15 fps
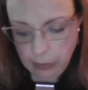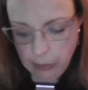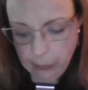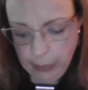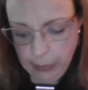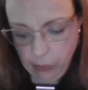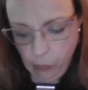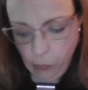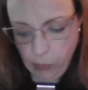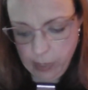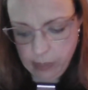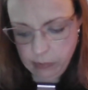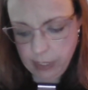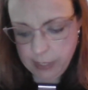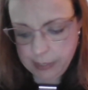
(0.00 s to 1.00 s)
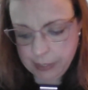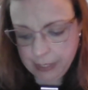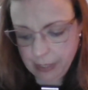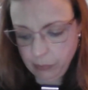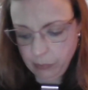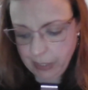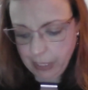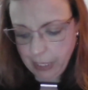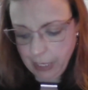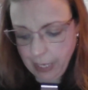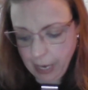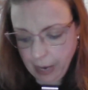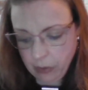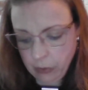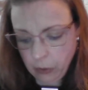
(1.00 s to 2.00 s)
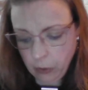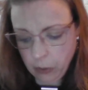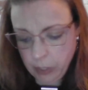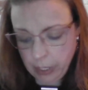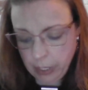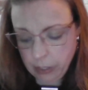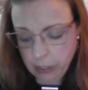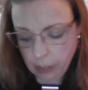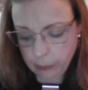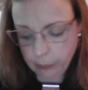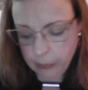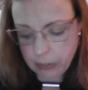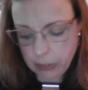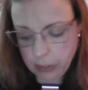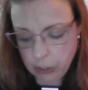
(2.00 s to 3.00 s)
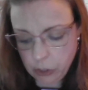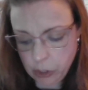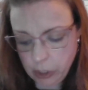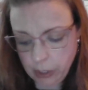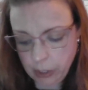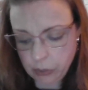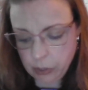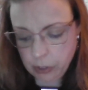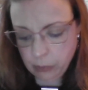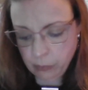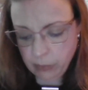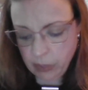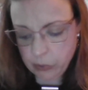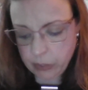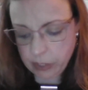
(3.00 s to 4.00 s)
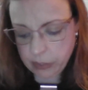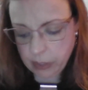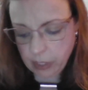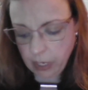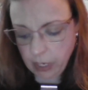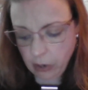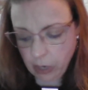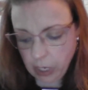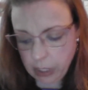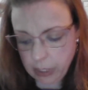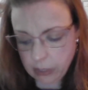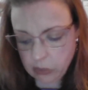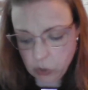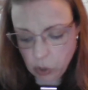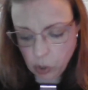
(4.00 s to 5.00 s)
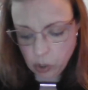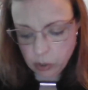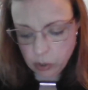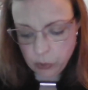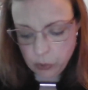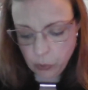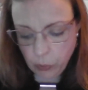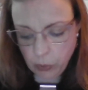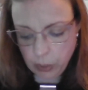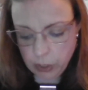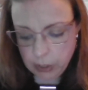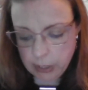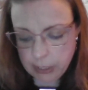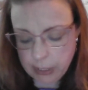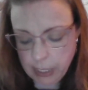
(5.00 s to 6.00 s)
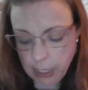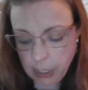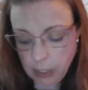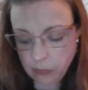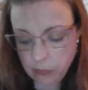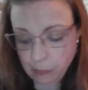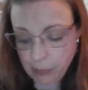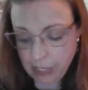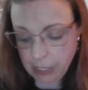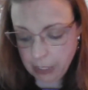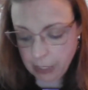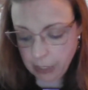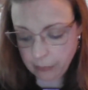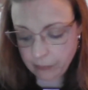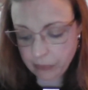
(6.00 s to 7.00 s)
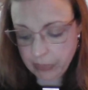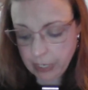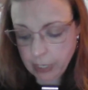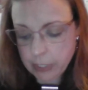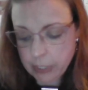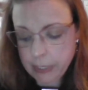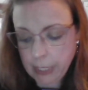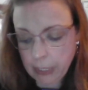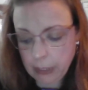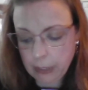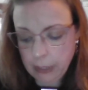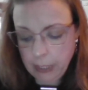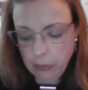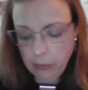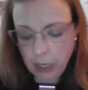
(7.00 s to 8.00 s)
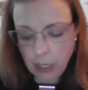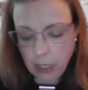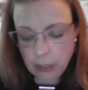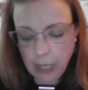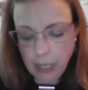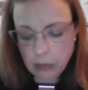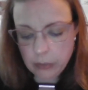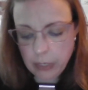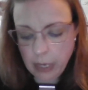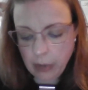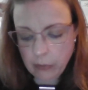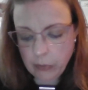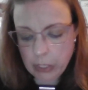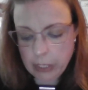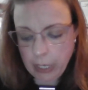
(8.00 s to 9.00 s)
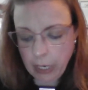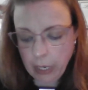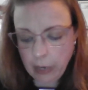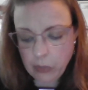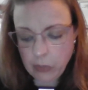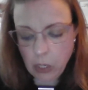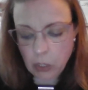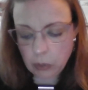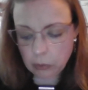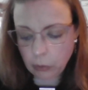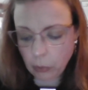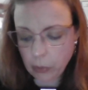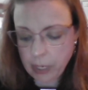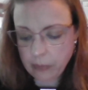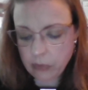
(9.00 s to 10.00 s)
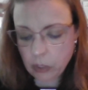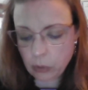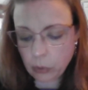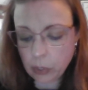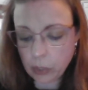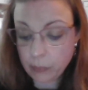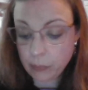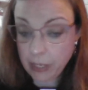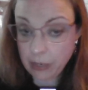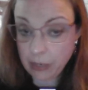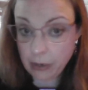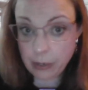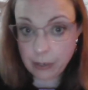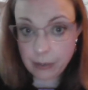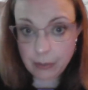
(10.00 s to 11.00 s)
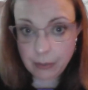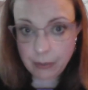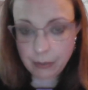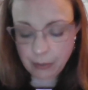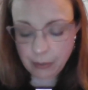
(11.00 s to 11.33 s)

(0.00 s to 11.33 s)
But when the assembly gathered in opposition to Moses and Aaron and turned toward the tent of meeting, suddenly the cloud covered it, and the glory of the Lord appeared.